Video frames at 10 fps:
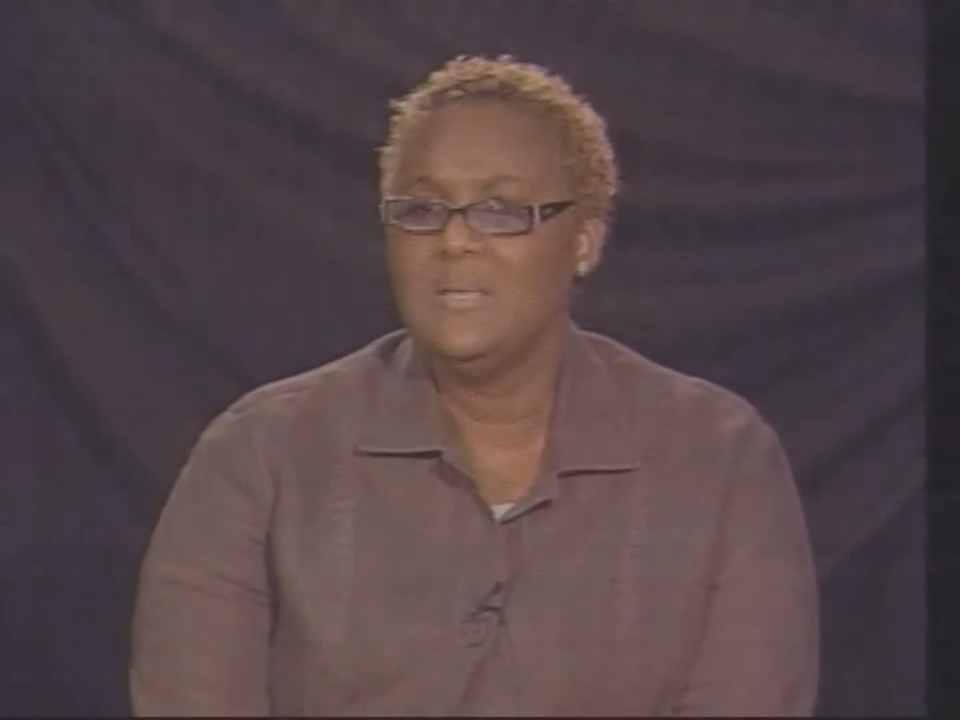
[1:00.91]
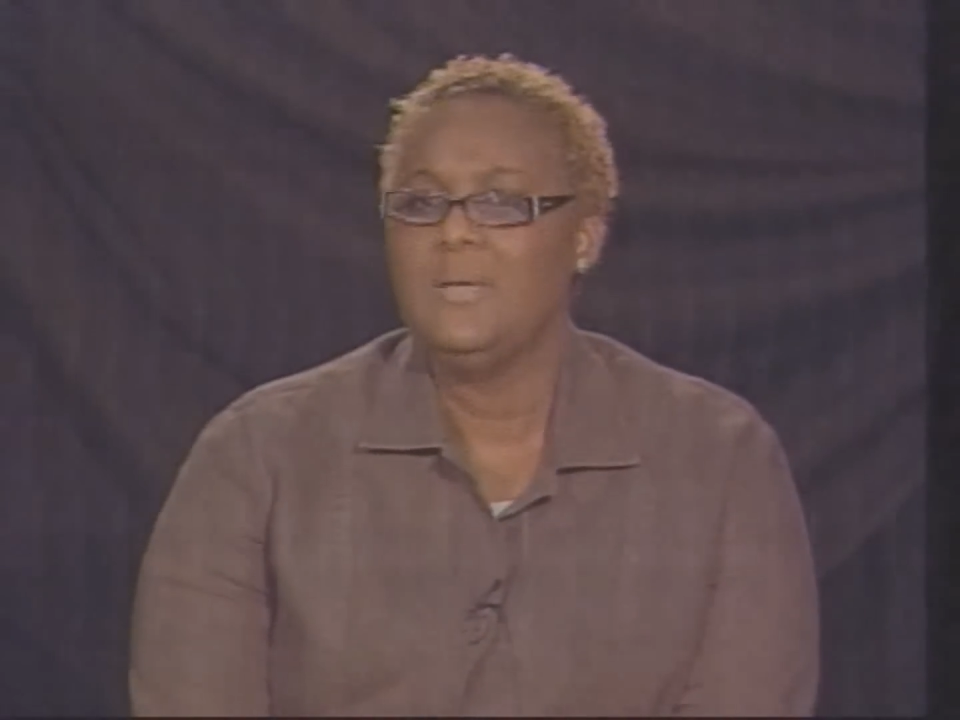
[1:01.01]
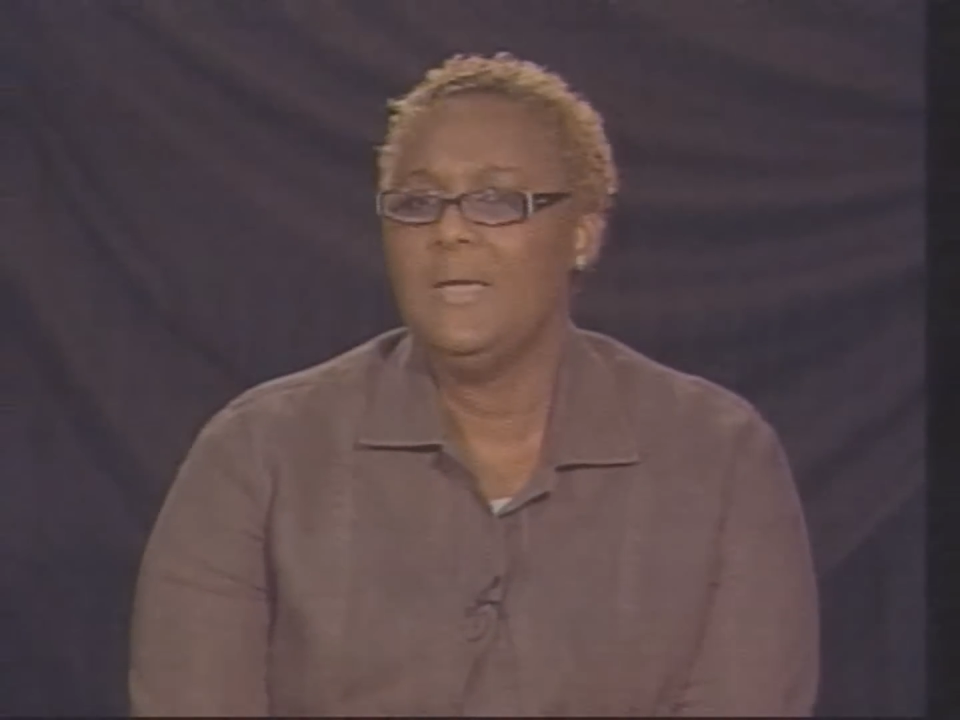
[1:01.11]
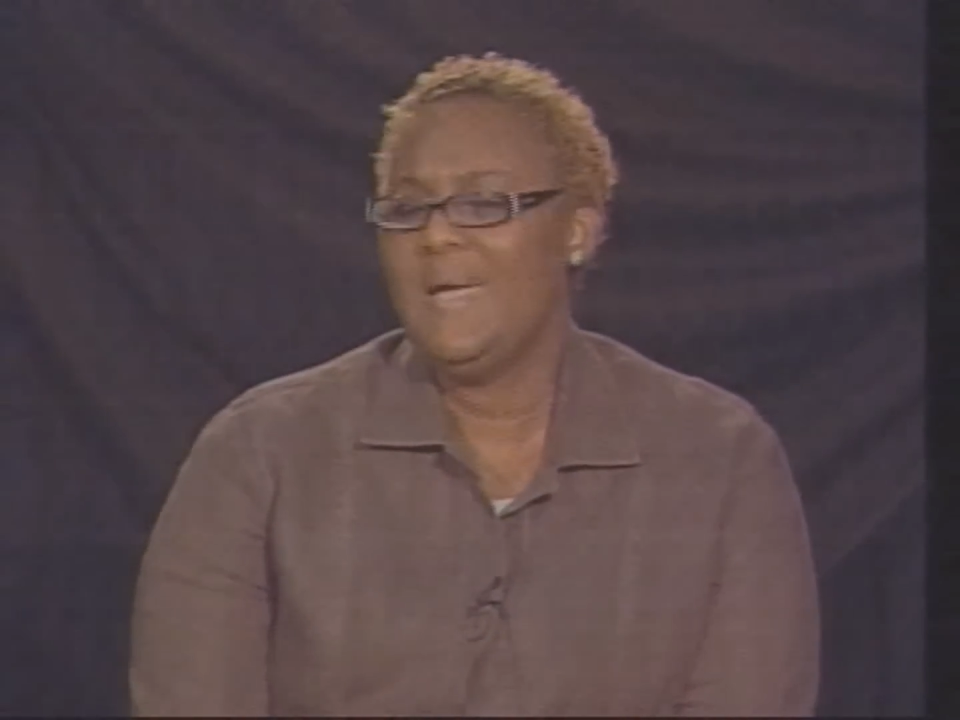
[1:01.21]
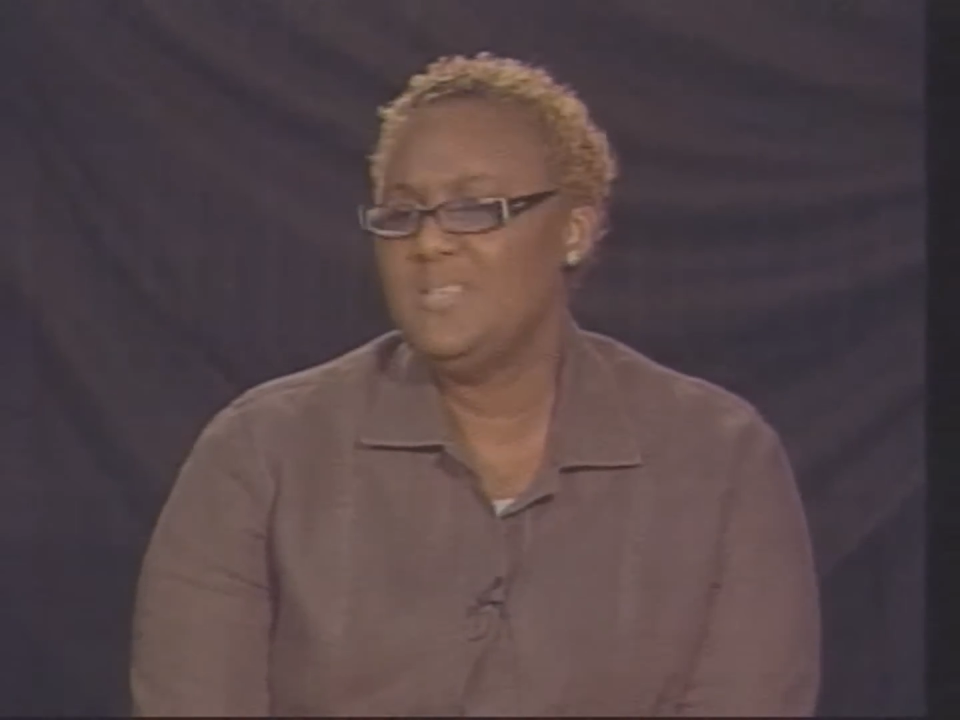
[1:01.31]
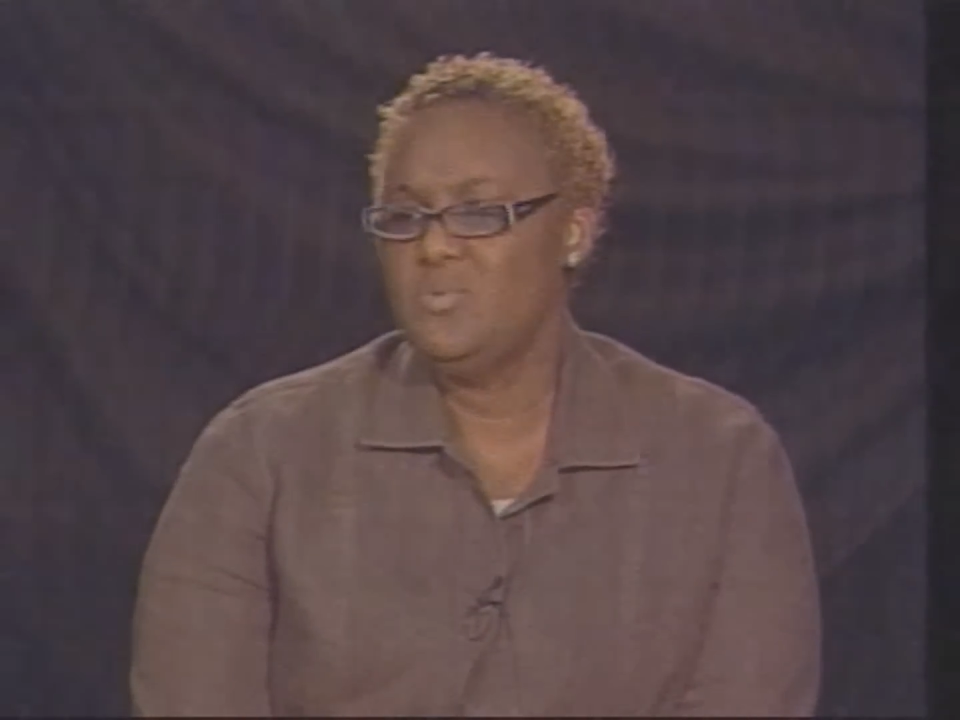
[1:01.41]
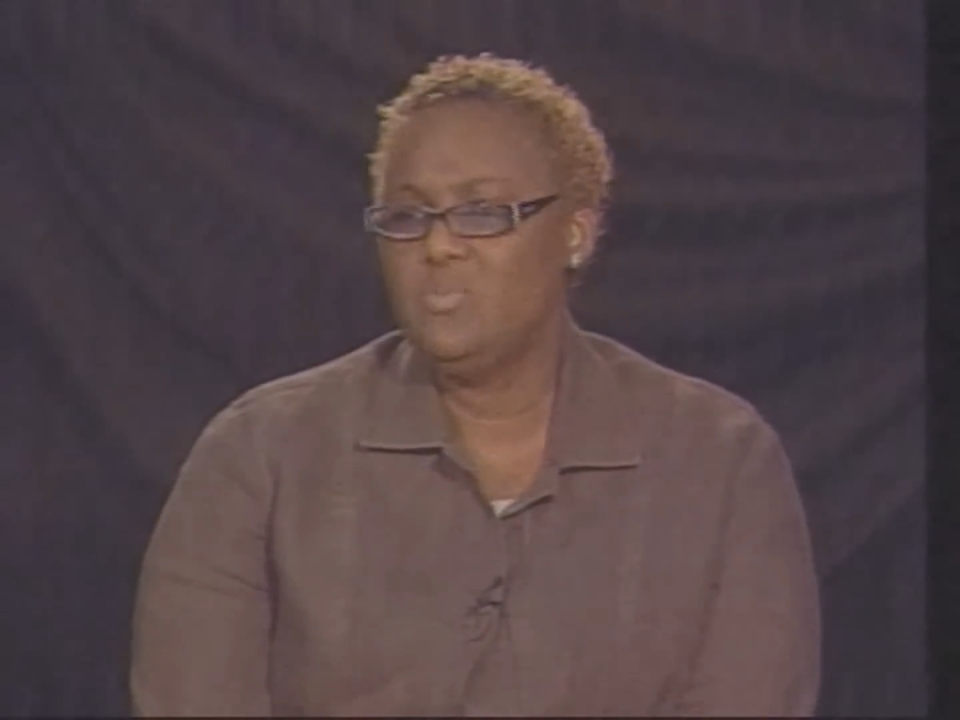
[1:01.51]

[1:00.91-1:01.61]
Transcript: as you would have